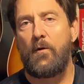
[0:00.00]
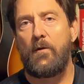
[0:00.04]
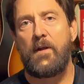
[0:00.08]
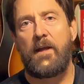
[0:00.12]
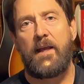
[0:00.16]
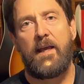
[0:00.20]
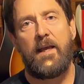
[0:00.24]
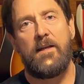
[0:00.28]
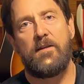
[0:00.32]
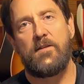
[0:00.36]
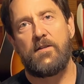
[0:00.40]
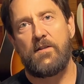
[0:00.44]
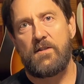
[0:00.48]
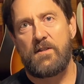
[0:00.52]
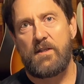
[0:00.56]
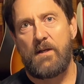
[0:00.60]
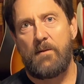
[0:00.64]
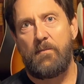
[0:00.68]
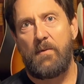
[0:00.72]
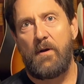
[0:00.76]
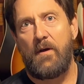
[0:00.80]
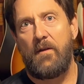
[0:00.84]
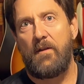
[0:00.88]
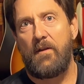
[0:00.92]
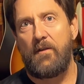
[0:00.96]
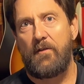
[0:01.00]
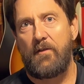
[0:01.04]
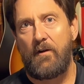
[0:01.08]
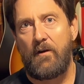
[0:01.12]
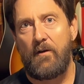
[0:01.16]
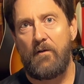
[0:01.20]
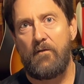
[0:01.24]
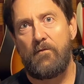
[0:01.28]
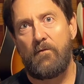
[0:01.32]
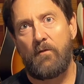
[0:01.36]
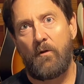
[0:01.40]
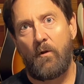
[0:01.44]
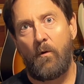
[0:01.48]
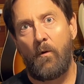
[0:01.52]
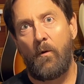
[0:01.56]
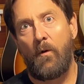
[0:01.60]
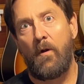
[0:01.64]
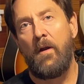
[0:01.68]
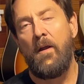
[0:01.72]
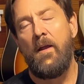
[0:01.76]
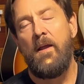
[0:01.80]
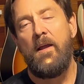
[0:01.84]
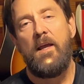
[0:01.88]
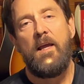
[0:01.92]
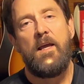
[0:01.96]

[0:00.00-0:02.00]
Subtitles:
the kitchen's up on the 3rd floor.